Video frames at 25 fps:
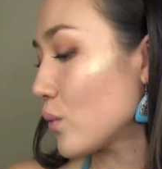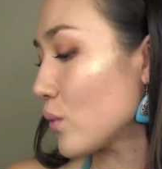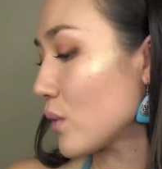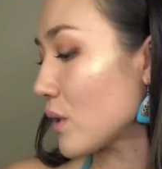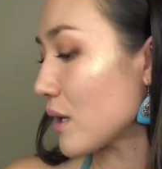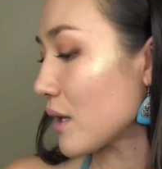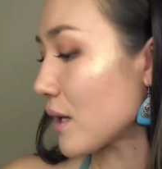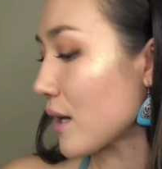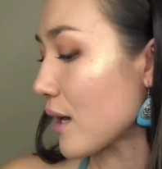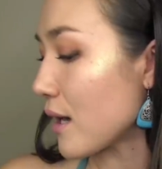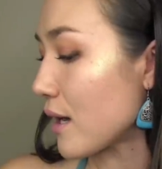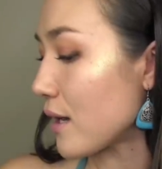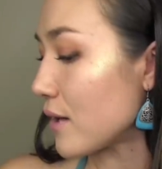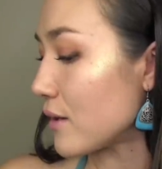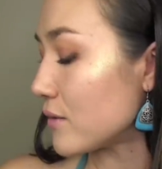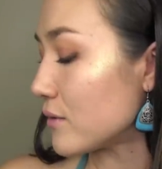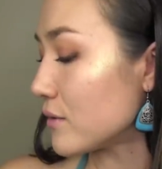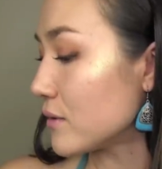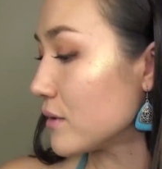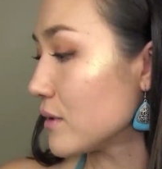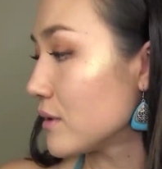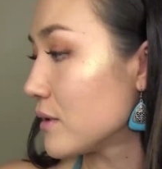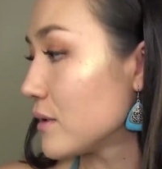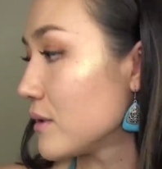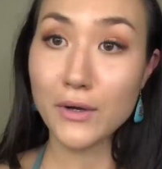
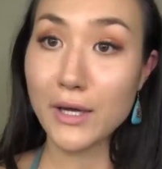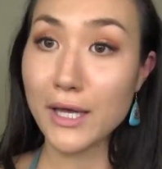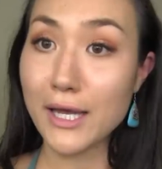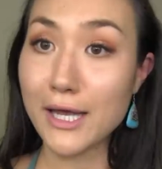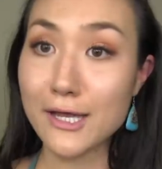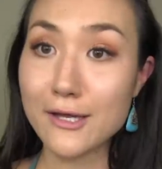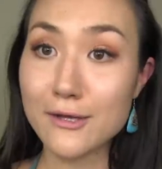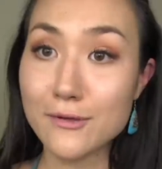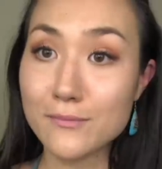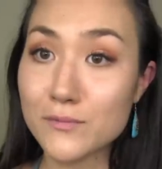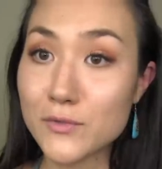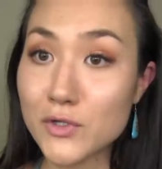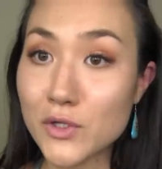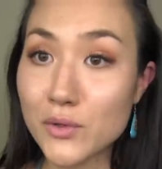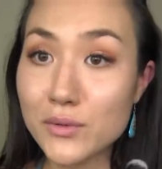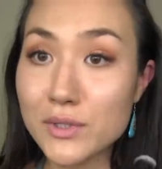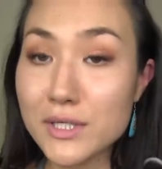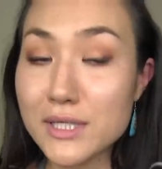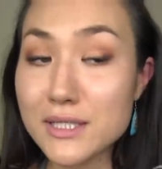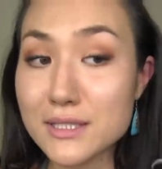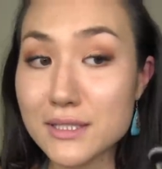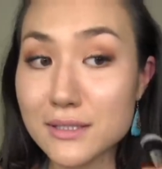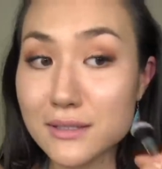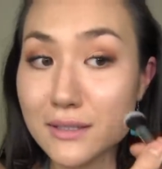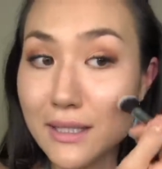Wow. Okay, no
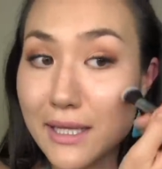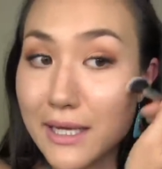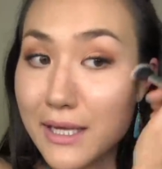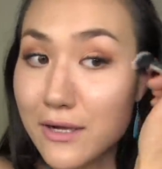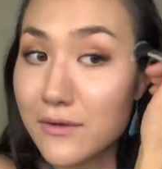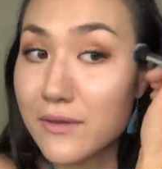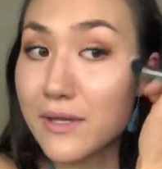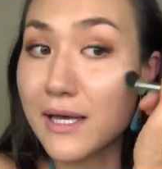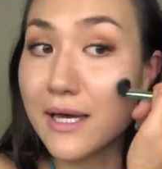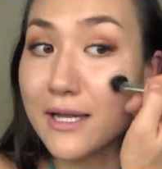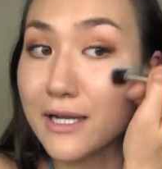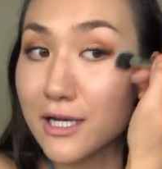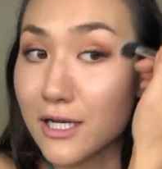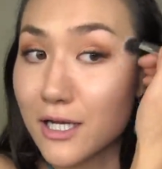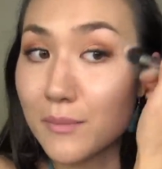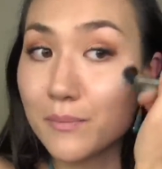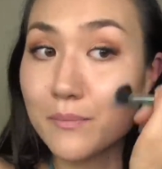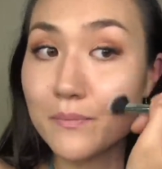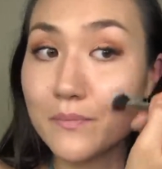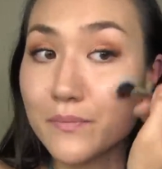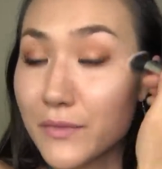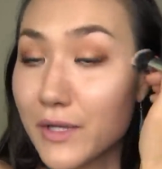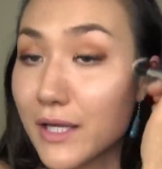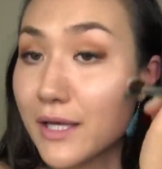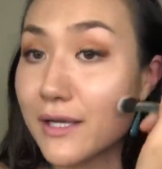need to layer that
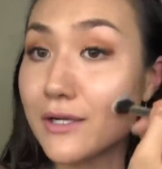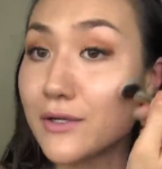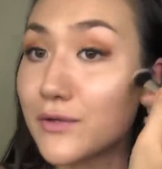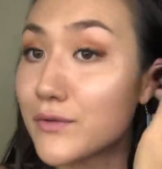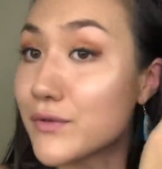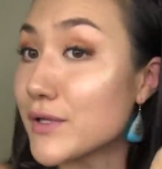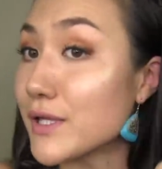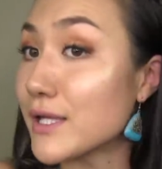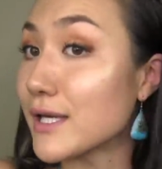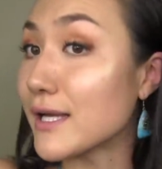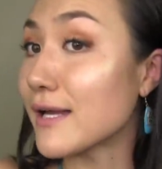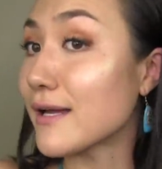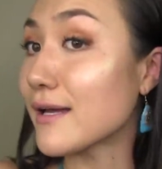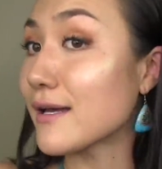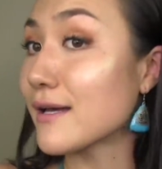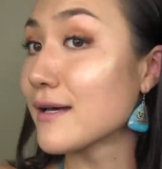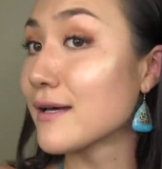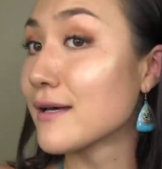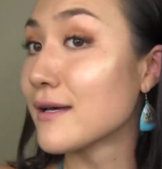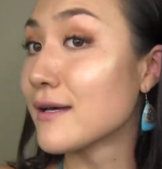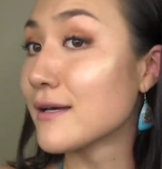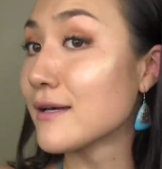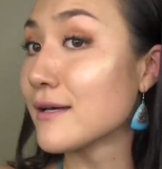up, I don't think.